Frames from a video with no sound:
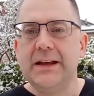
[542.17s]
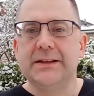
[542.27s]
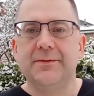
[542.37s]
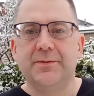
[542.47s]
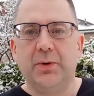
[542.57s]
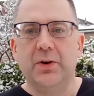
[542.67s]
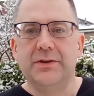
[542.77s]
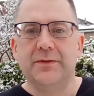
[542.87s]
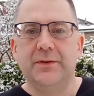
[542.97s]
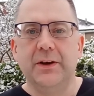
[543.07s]
negative
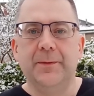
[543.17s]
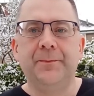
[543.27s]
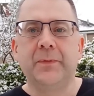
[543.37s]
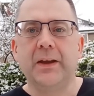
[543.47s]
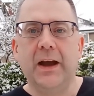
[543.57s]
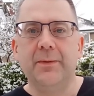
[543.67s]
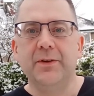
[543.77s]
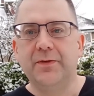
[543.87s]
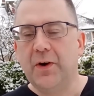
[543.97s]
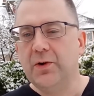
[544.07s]
point of view,
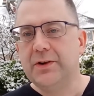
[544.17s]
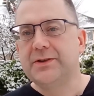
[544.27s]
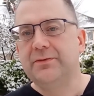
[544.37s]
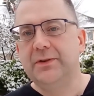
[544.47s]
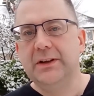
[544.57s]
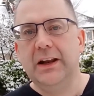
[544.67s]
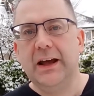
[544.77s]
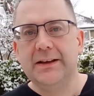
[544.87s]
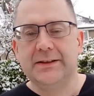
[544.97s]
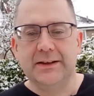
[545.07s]
um, the focuser really
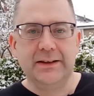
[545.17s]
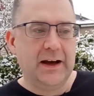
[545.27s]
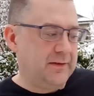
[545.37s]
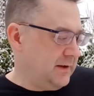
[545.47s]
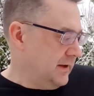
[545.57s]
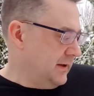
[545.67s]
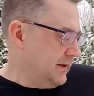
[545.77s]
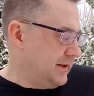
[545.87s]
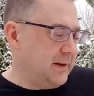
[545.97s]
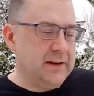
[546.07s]
lets it down.
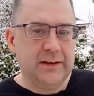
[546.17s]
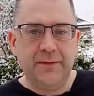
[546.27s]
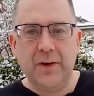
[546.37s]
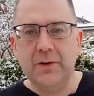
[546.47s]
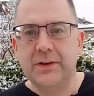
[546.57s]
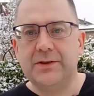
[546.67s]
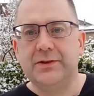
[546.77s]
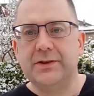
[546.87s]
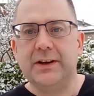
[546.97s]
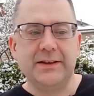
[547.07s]
The the
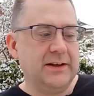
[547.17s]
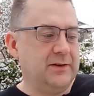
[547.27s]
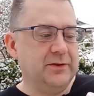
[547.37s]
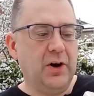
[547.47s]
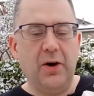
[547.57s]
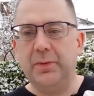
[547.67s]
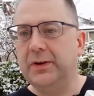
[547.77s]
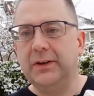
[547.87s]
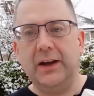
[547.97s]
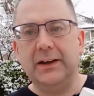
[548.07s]
focuser just has a little knob,
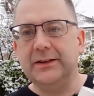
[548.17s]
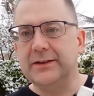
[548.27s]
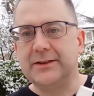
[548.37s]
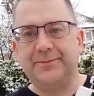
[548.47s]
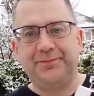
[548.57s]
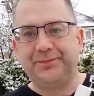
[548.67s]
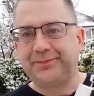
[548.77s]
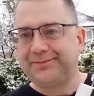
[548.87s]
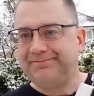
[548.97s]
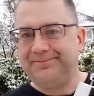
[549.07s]
and
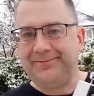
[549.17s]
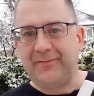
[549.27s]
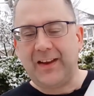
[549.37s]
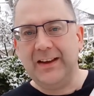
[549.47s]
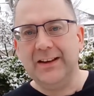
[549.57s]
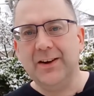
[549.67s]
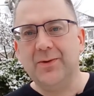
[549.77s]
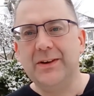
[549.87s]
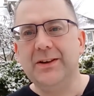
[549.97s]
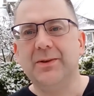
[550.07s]
you
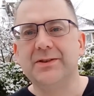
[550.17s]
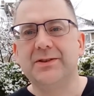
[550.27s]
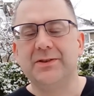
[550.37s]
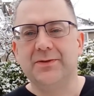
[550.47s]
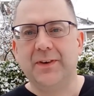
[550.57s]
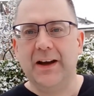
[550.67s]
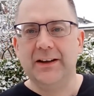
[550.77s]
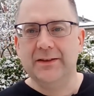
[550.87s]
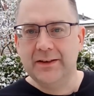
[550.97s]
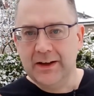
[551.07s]
know when you want to do
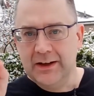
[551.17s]
fine